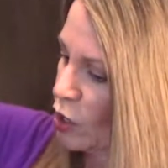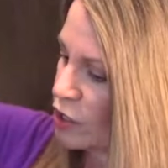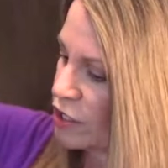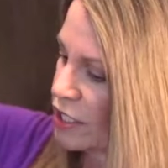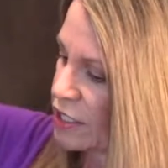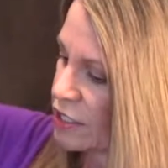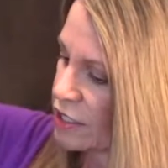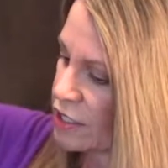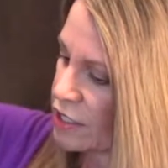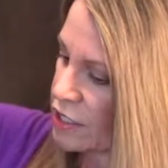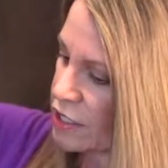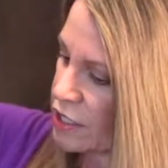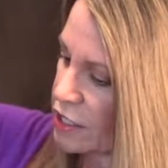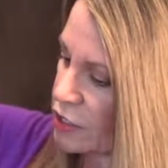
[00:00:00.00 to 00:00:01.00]
doesn't
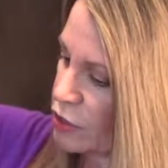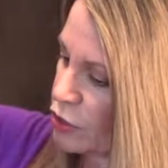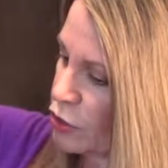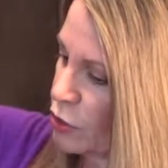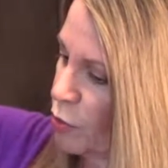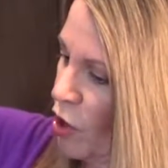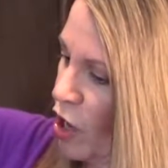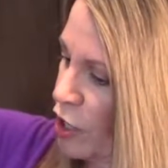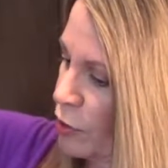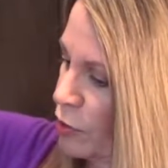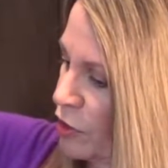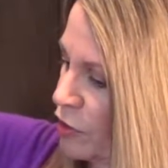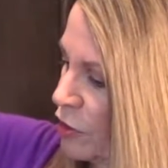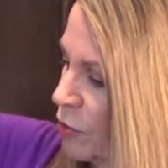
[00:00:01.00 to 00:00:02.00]
stick to the bottom
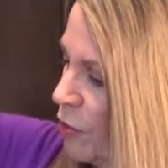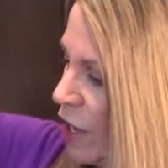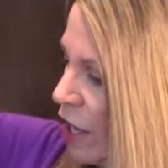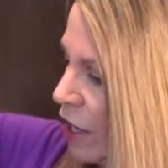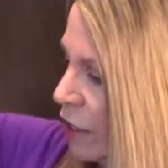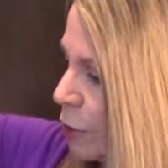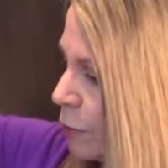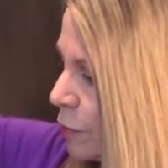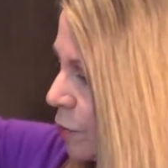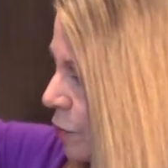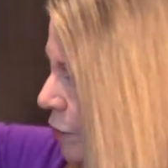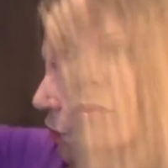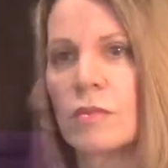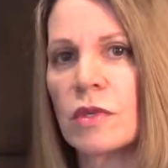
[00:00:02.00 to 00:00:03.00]
of the pan.
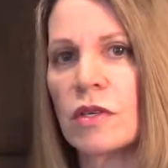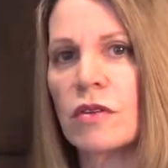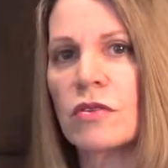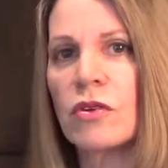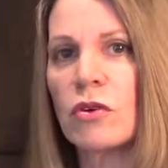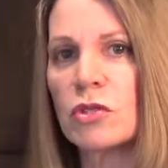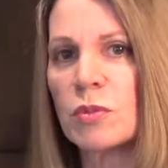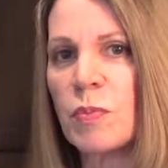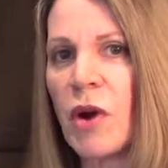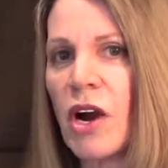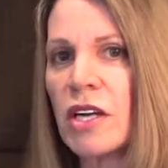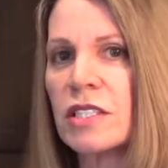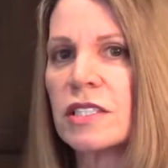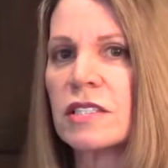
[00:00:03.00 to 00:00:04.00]
Those
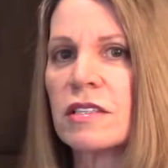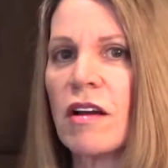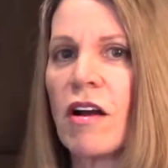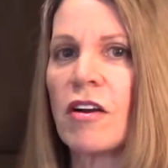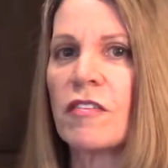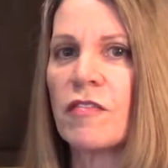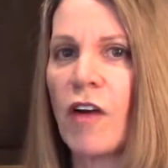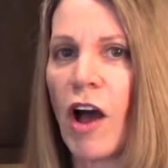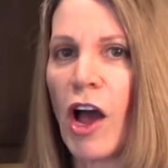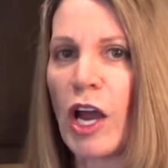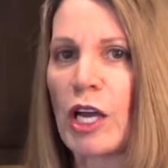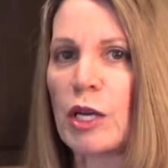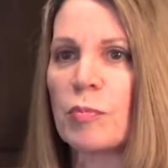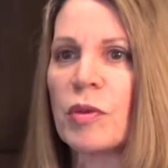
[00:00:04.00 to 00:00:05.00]
parts are
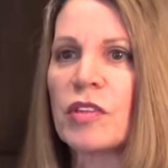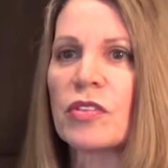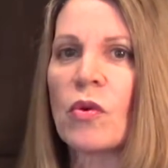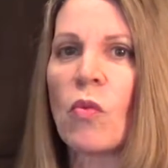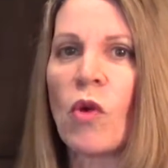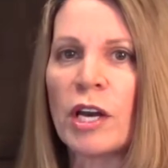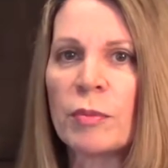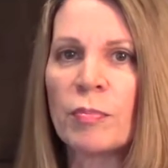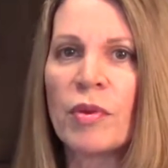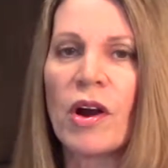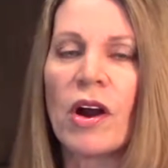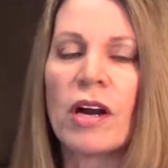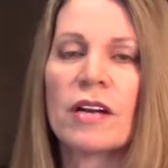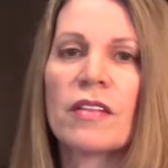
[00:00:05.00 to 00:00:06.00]
fine, but the one
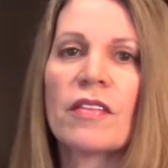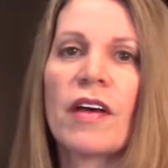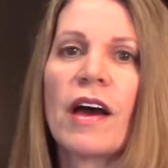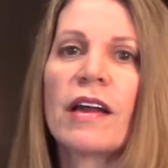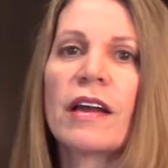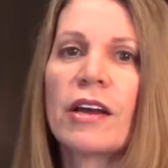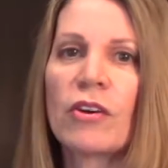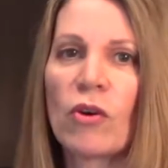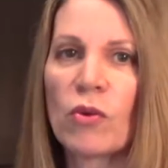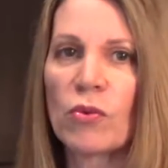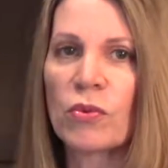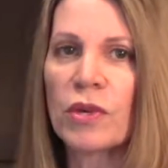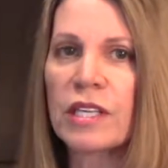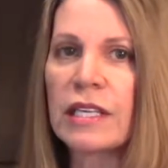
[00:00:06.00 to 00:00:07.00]
part that I
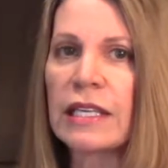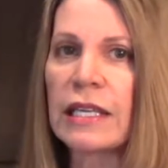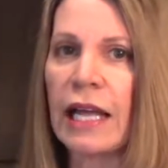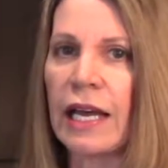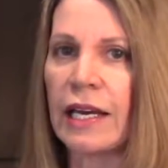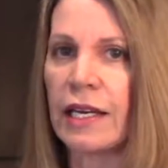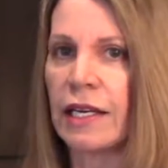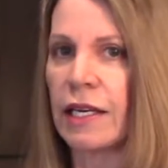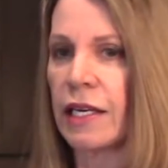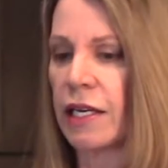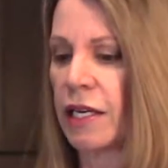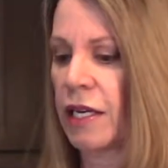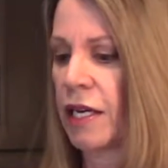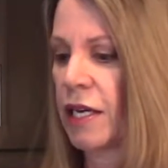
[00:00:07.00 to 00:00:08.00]
don't really like
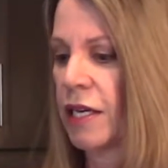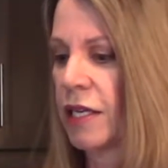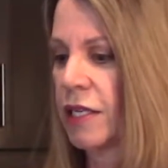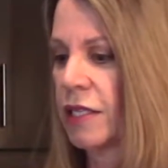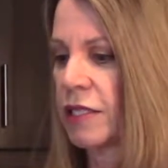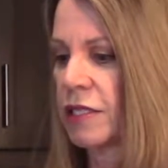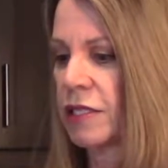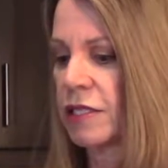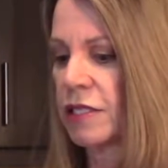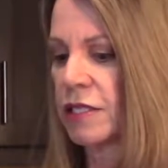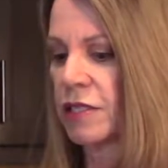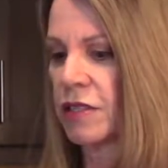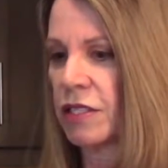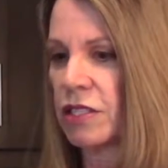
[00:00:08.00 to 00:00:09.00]

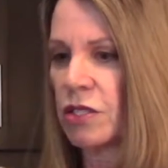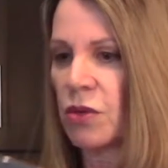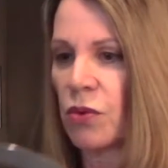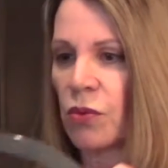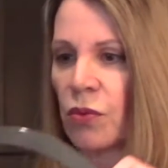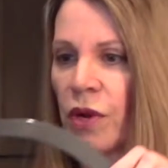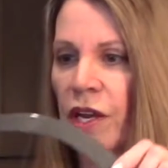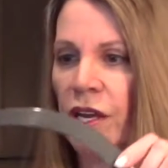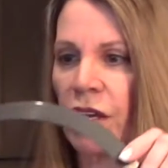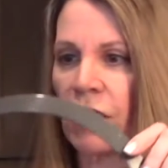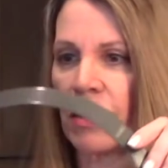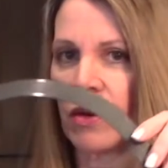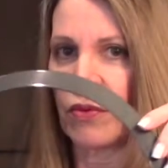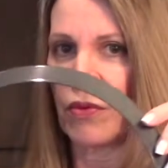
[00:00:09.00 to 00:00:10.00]
is this
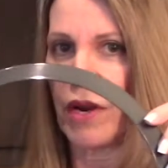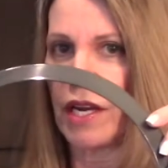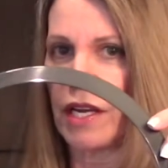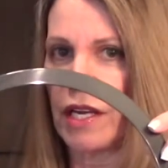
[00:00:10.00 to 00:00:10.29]
ring right